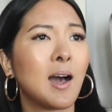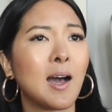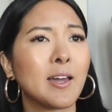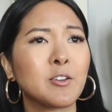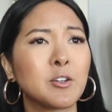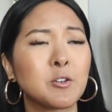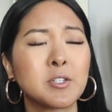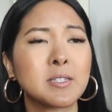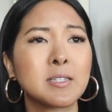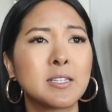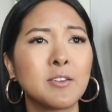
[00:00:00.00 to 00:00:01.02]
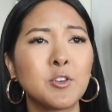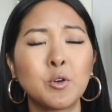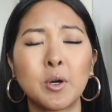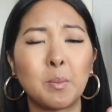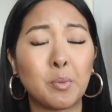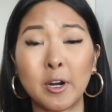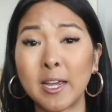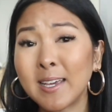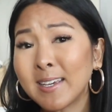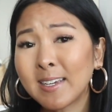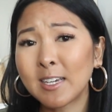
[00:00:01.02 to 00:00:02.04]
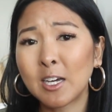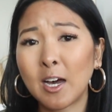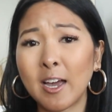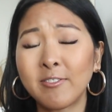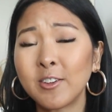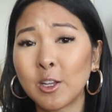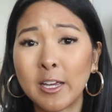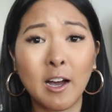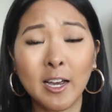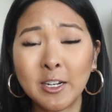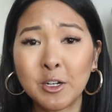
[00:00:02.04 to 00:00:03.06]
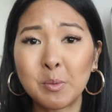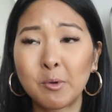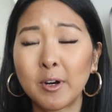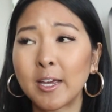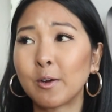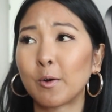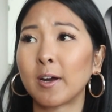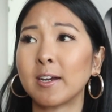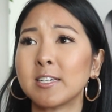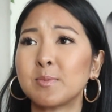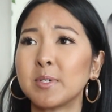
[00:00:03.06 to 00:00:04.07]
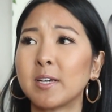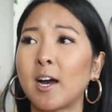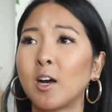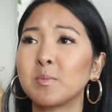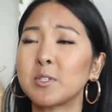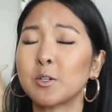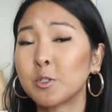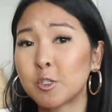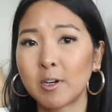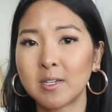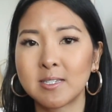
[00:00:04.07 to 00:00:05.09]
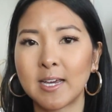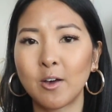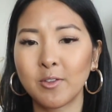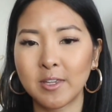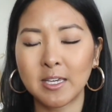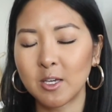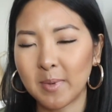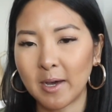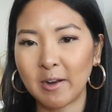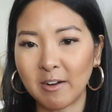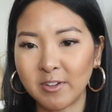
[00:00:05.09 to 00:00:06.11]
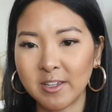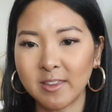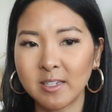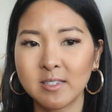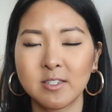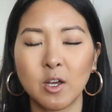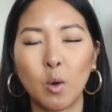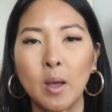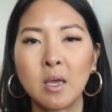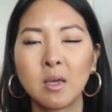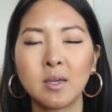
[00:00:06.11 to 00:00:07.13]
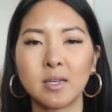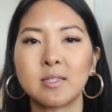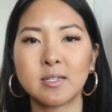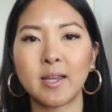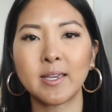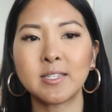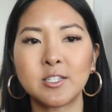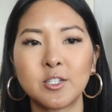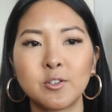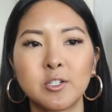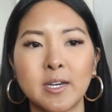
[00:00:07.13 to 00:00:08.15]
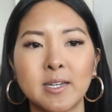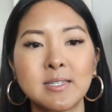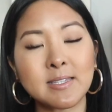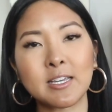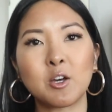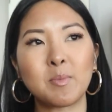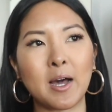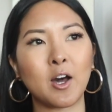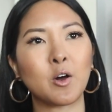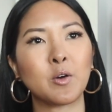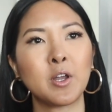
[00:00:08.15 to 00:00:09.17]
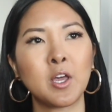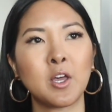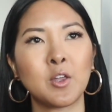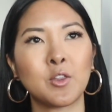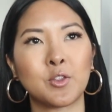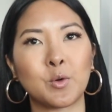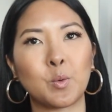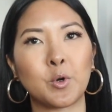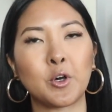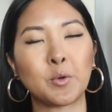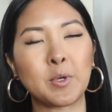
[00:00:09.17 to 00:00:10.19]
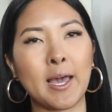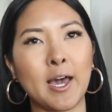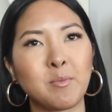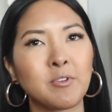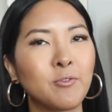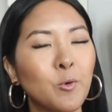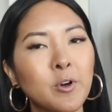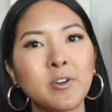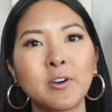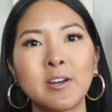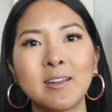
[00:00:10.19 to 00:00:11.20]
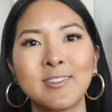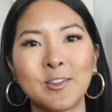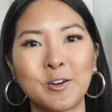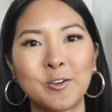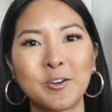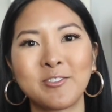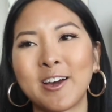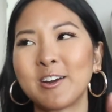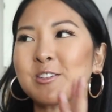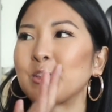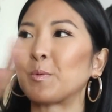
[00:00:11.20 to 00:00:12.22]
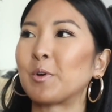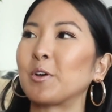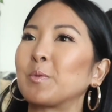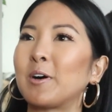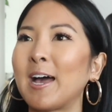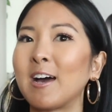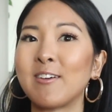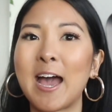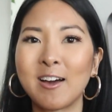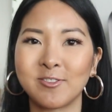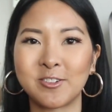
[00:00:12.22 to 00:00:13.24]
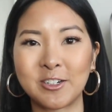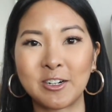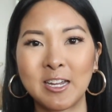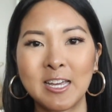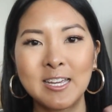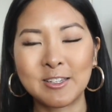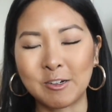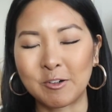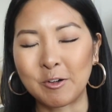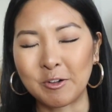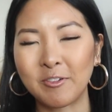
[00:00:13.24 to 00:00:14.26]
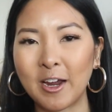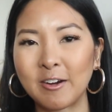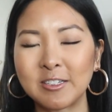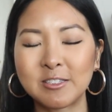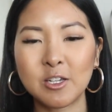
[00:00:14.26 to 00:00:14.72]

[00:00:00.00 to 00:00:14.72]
I don't know, just give you a break. I feel like I need a break, or I just become so stressed out thinking about everything. So it's nice to just think about the world we had before the coronavirus and the world we'll have after the coronavirus.